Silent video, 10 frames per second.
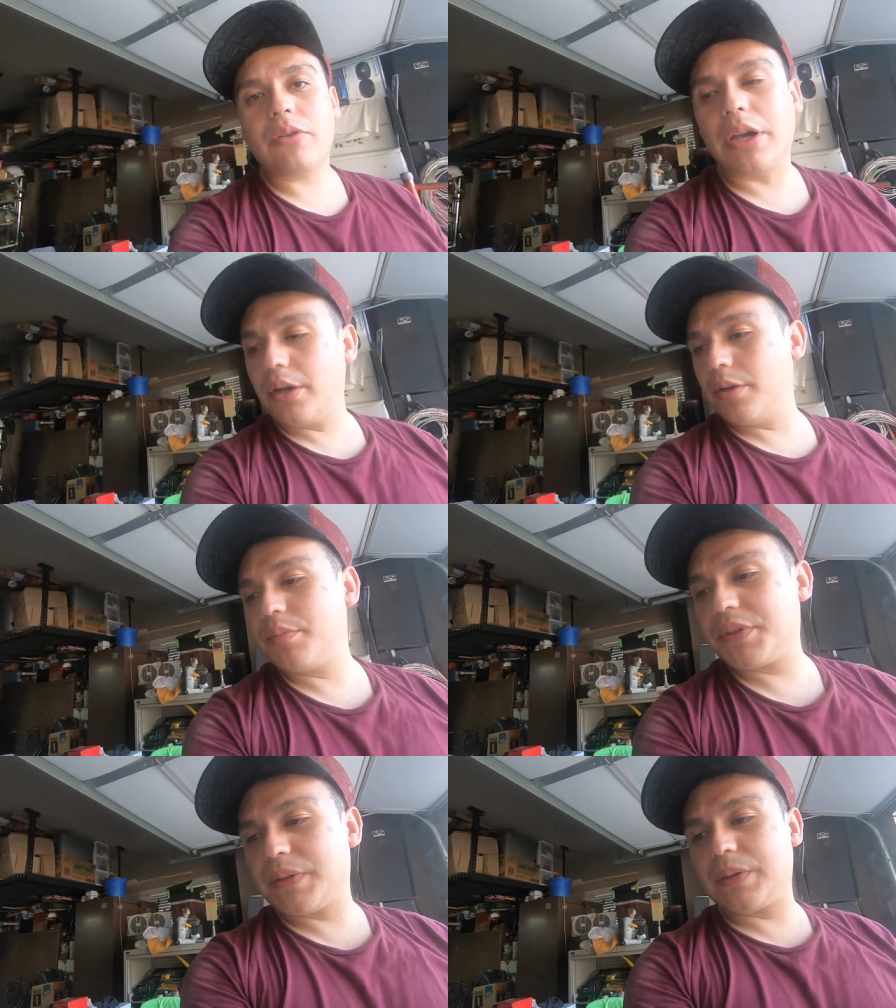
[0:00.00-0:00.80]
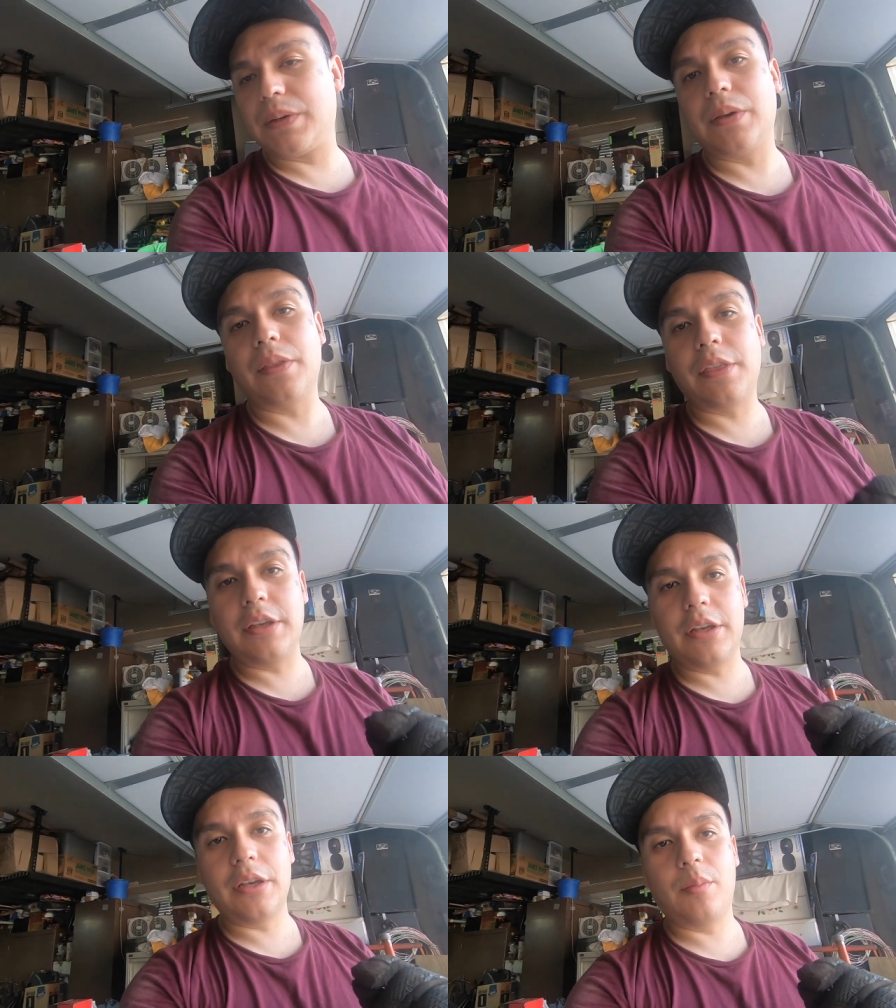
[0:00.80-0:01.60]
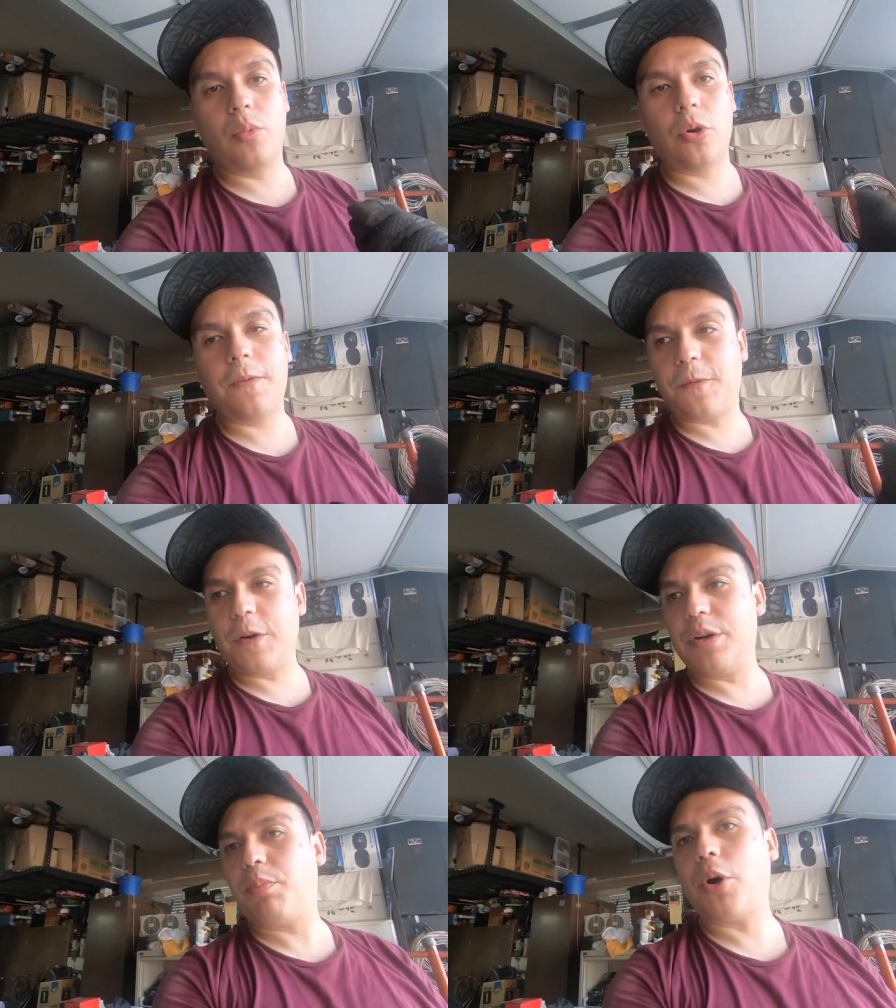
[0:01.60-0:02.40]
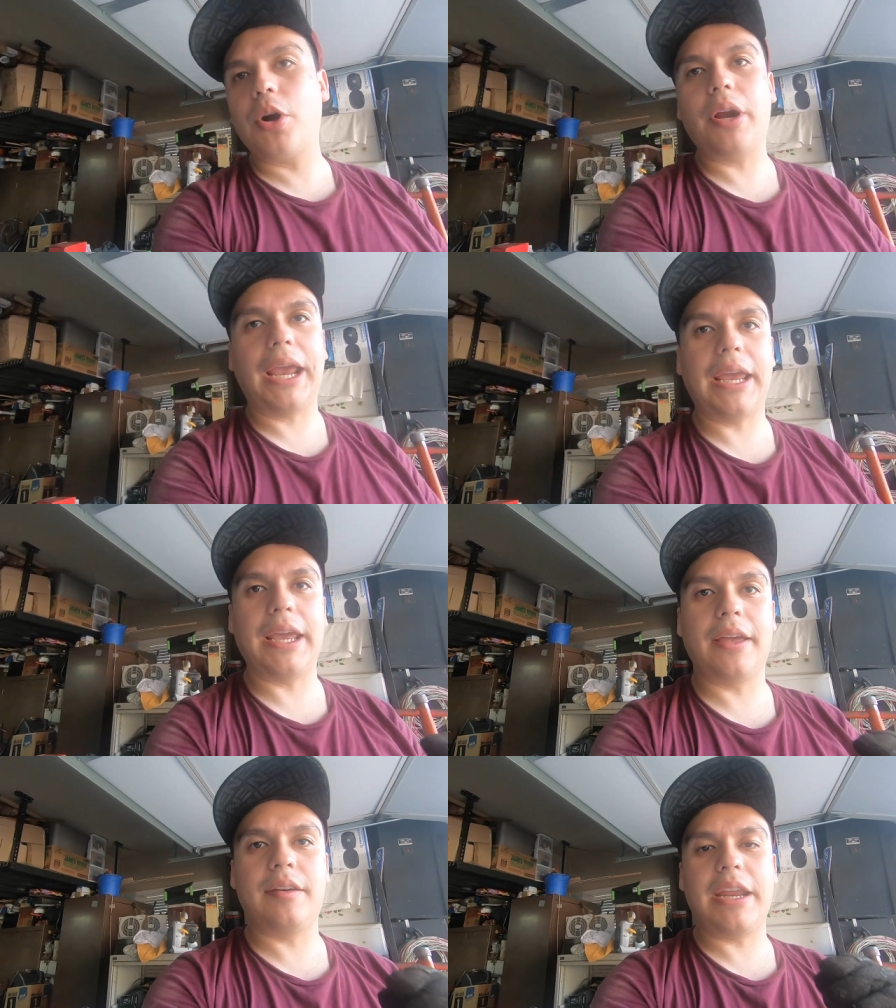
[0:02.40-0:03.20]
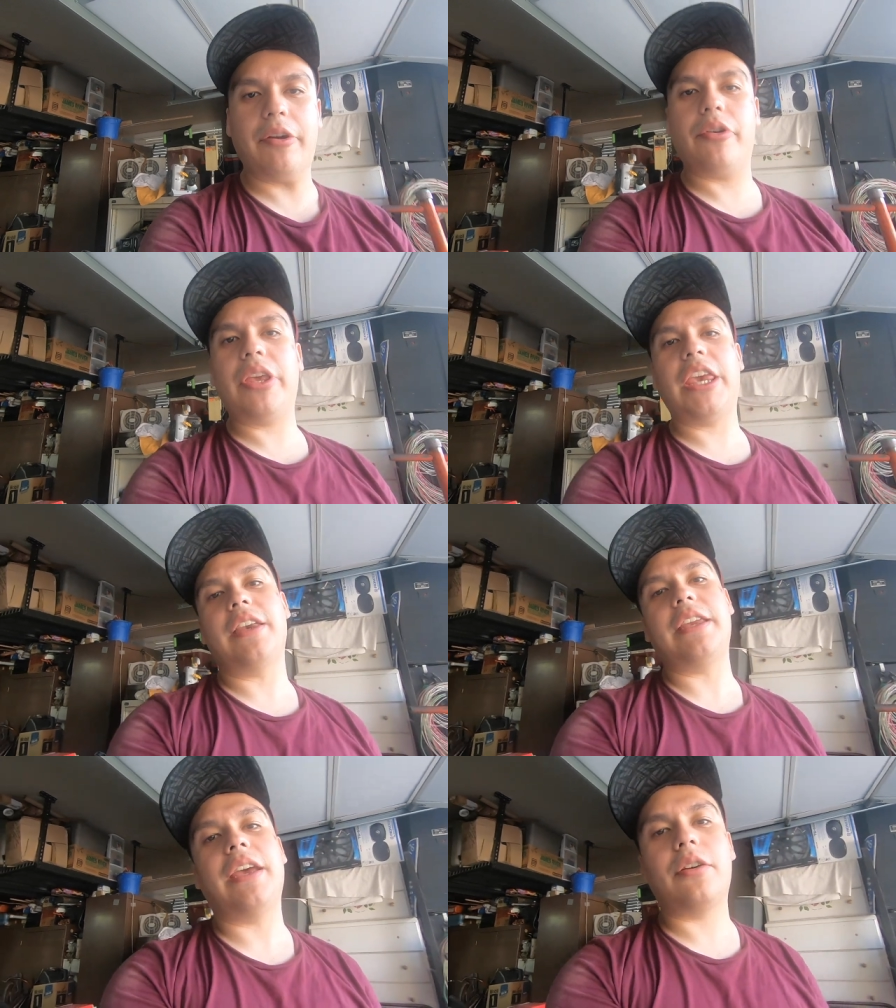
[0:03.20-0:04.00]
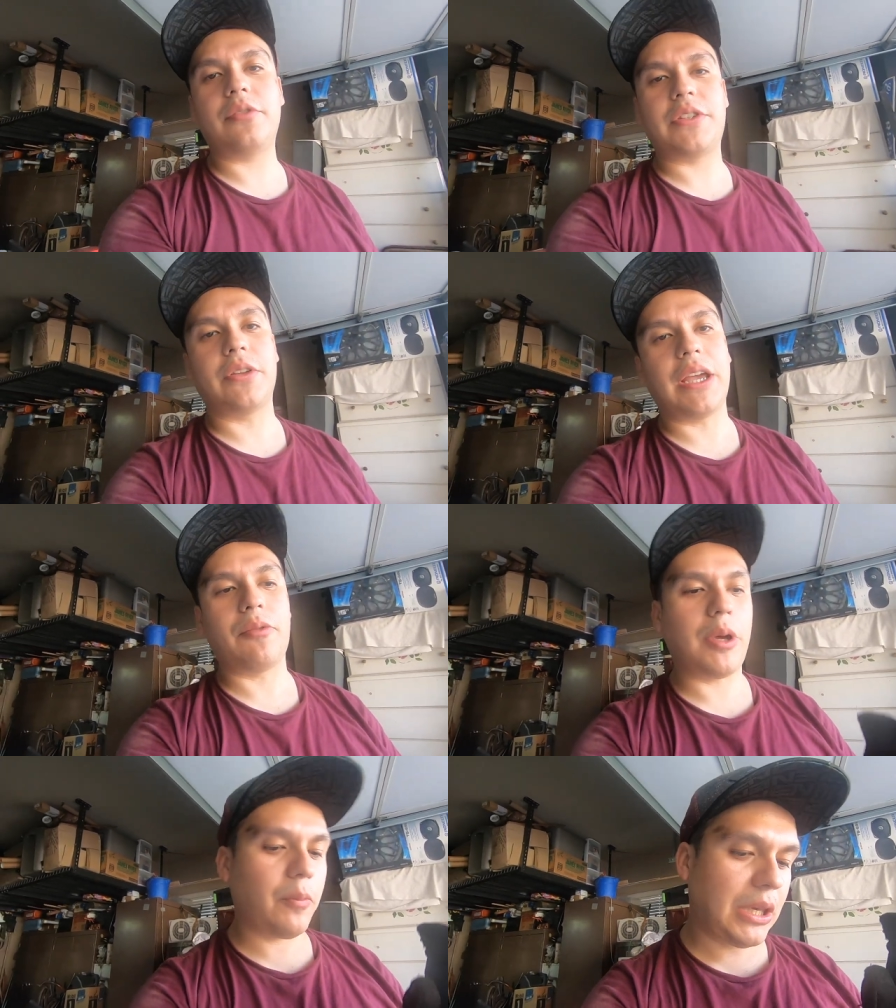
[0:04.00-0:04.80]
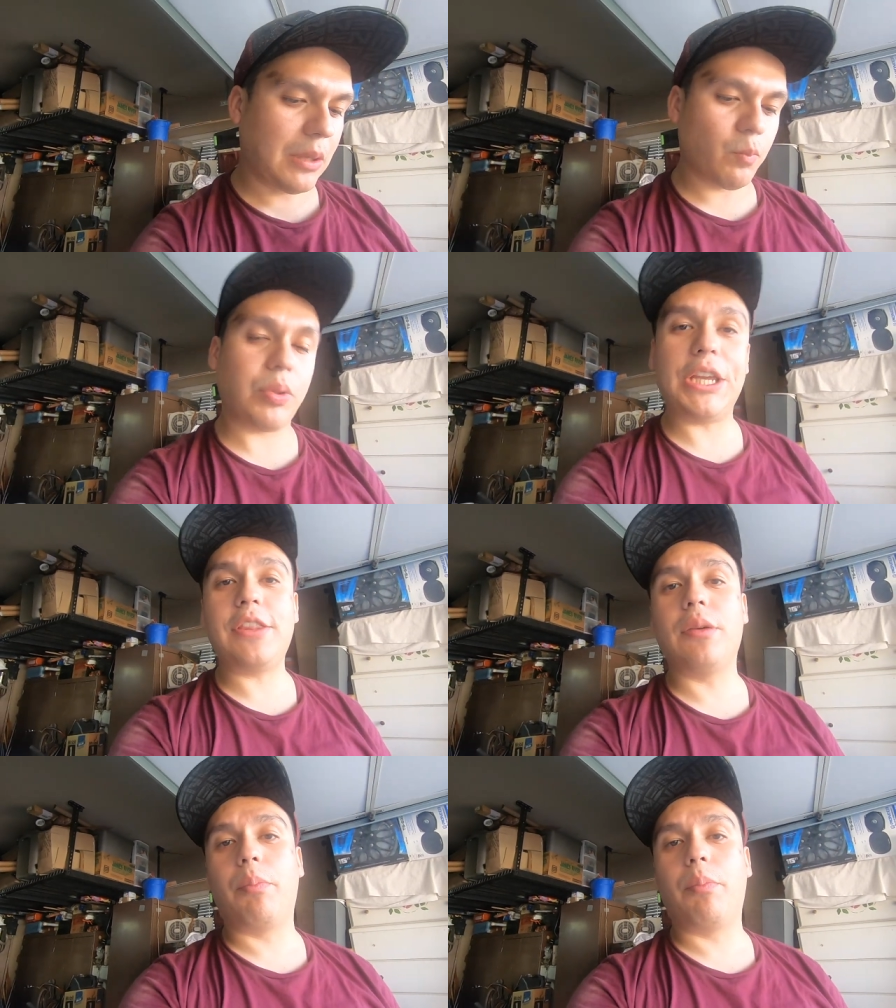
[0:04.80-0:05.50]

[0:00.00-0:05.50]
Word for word: comes the more fun part and narrowing it down so that way we can bleed the